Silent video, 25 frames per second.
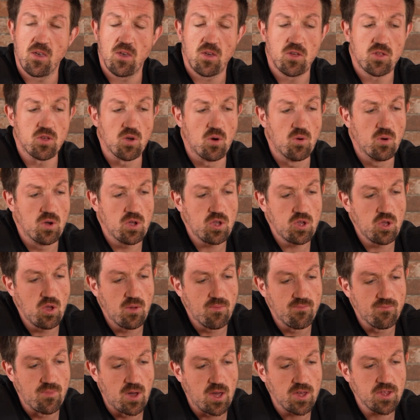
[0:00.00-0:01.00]
So you
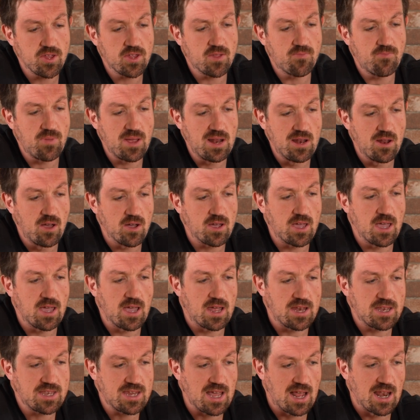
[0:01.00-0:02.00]
must be looking
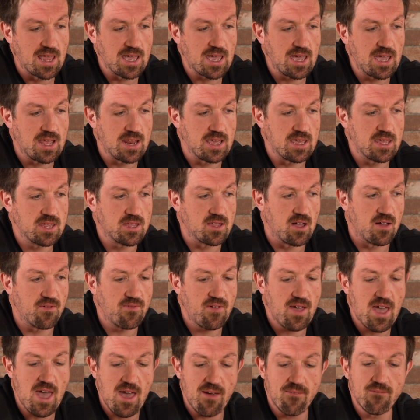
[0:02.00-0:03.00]
at delegating stuff
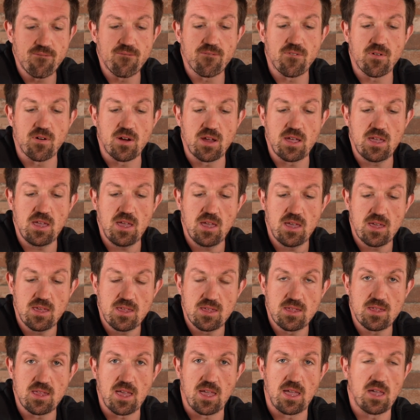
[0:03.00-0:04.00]
every
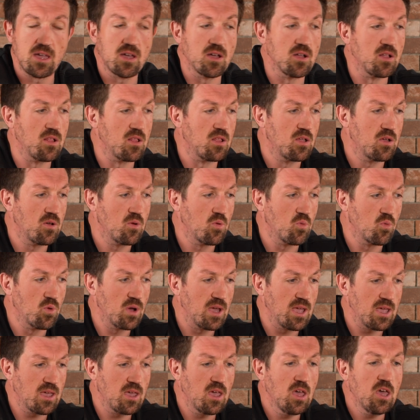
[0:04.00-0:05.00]
single
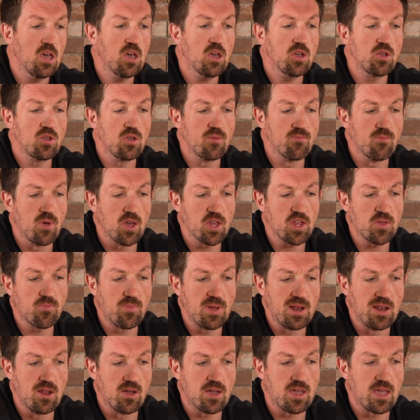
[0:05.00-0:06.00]
week. You must
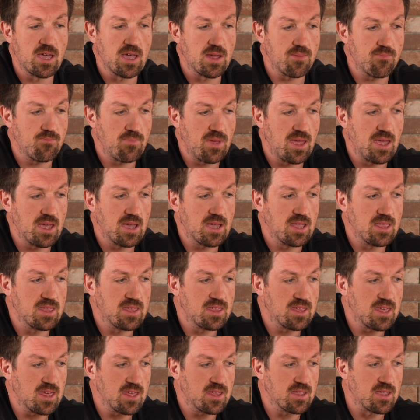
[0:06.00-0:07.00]
be looking at being
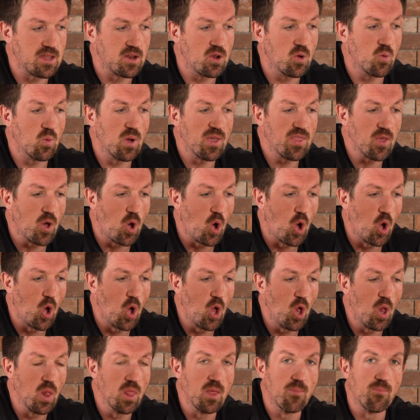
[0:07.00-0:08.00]
consistent with
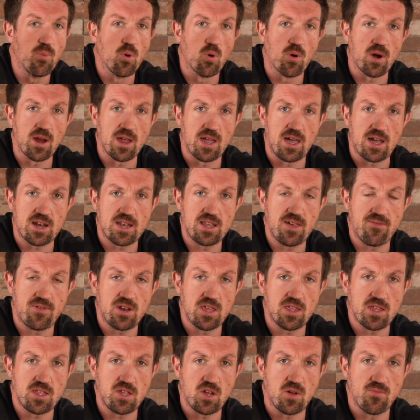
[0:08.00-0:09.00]
all the boring
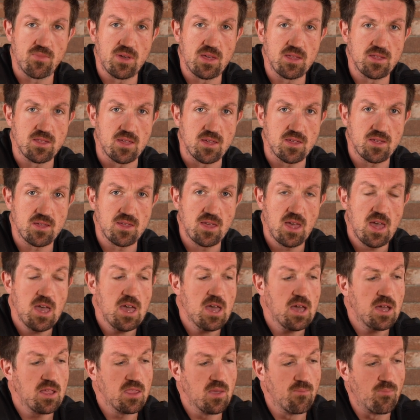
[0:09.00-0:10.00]
activities in your business.
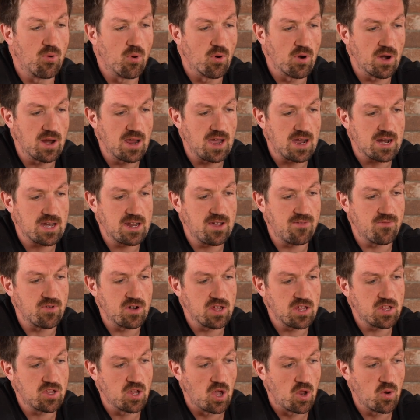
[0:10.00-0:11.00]
The boring
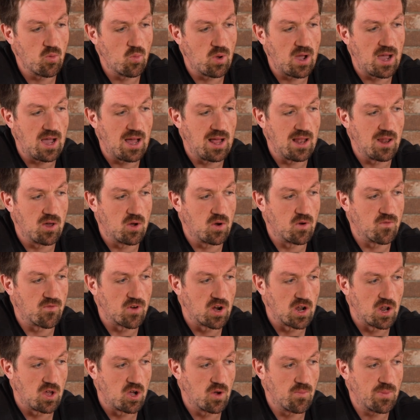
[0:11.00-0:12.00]
activities done well over
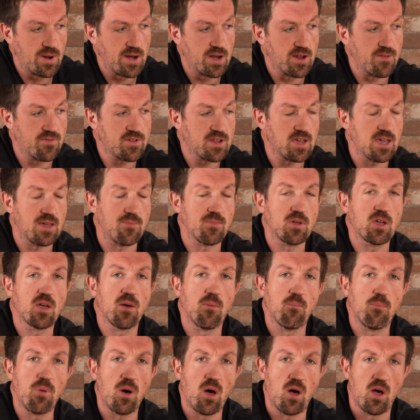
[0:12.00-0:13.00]
a long period of time
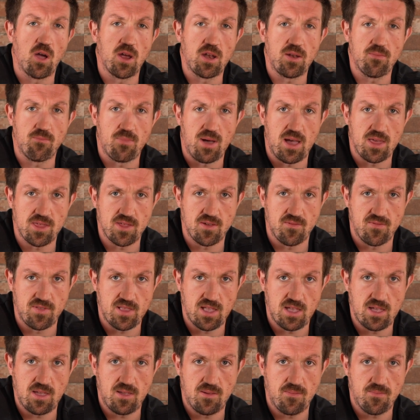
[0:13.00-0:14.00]
compound
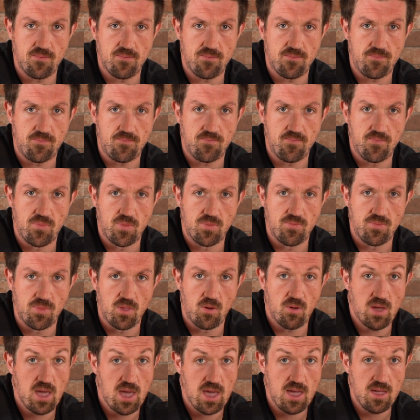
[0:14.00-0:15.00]
massively.
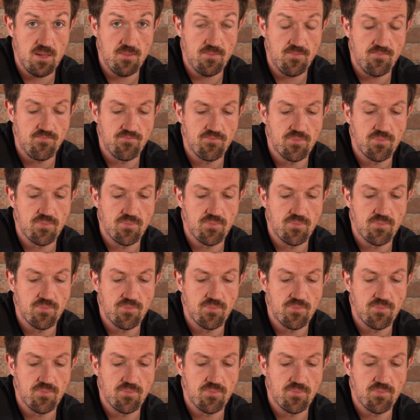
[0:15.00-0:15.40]
Okay?